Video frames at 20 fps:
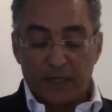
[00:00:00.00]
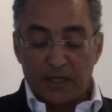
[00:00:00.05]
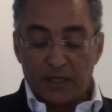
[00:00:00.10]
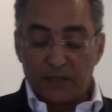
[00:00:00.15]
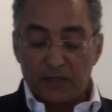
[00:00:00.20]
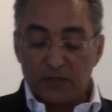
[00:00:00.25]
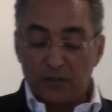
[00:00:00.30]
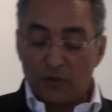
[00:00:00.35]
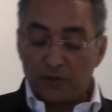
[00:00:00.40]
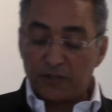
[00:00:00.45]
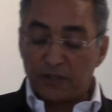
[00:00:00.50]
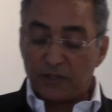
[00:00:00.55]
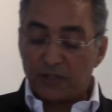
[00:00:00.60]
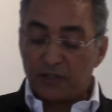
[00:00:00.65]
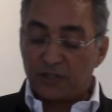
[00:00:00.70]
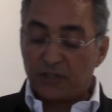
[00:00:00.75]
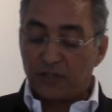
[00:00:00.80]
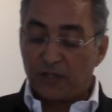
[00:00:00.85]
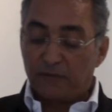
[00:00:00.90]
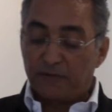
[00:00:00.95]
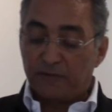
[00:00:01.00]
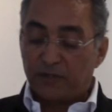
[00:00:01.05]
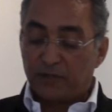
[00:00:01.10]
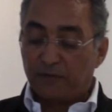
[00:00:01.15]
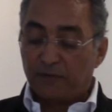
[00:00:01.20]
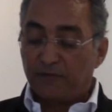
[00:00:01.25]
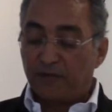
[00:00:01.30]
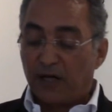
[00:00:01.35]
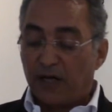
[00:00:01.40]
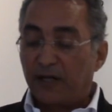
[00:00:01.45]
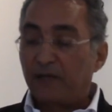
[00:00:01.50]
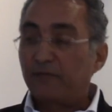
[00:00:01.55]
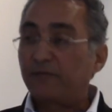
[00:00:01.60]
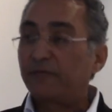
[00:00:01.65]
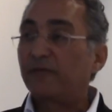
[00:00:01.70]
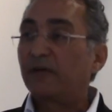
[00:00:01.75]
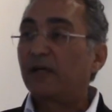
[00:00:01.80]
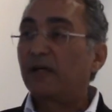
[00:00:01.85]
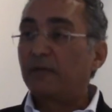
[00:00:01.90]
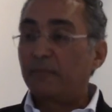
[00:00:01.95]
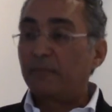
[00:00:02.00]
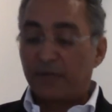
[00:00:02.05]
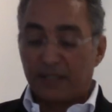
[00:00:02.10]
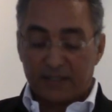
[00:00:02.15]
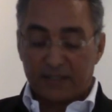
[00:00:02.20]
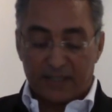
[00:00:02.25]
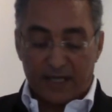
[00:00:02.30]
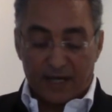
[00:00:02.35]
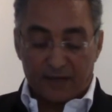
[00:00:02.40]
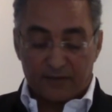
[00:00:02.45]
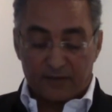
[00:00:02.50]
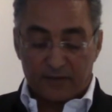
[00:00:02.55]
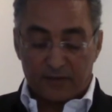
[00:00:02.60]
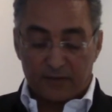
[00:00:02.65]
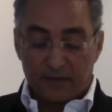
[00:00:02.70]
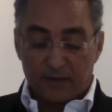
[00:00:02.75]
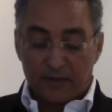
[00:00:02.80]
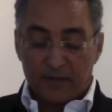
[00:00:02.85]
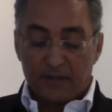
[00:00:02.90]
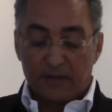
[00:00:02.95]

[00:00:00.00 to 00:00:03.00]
is not in the service of life, but death,